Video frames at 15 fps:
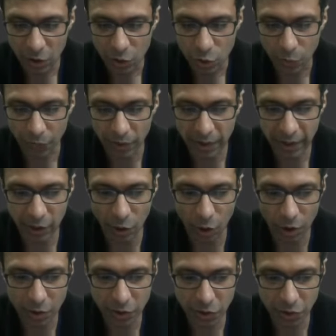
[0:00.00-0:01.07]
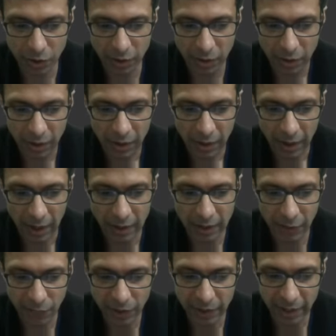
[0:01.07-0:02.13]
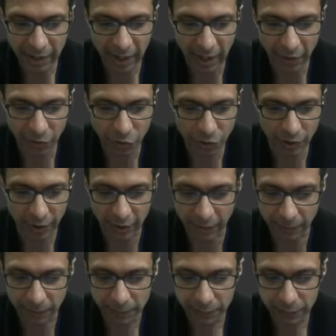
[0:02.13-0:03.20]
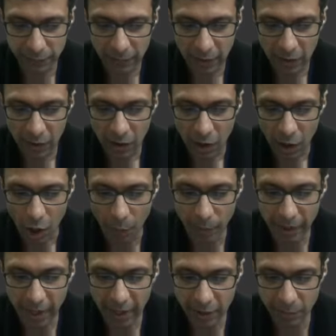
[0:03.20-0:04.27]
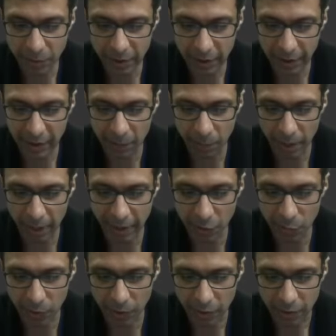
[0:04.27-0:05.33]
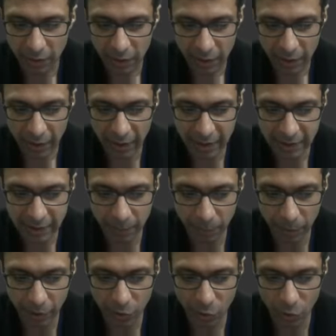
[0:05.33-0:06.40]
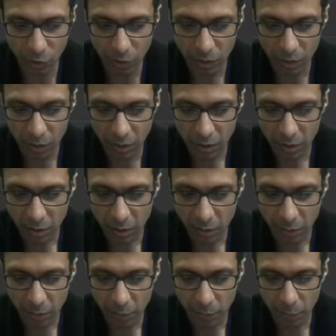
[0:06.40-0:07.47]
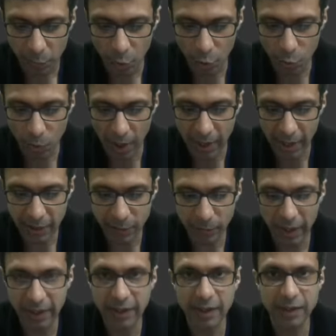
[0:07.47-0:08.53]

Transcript: So if we take oxygen and then we take hydrogen here, how many atoms can I combine it with? Can I simply, you know, put one atom like